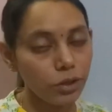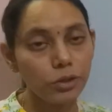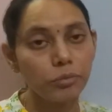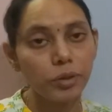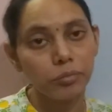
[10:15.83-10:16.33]

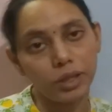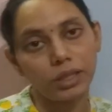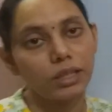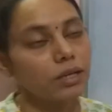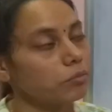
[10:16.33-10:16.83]
being,
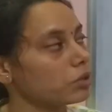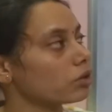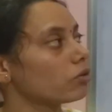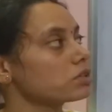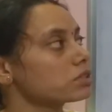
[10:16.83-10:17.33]

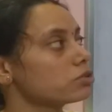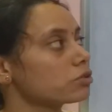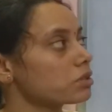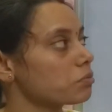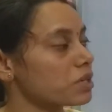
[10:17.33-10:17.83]
because due
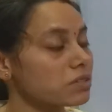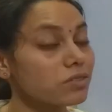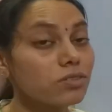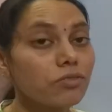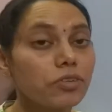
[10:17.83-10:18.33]
to the
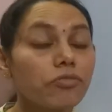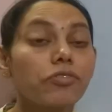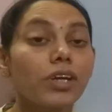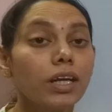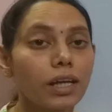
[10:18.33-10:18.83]
presence of
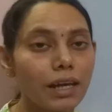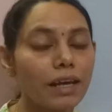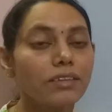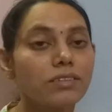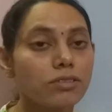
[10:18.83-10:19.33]
different
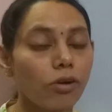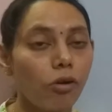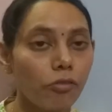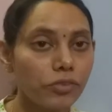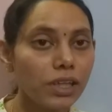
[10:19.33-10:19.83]
lengths
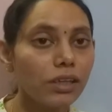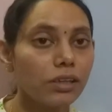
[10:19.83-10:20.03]
of the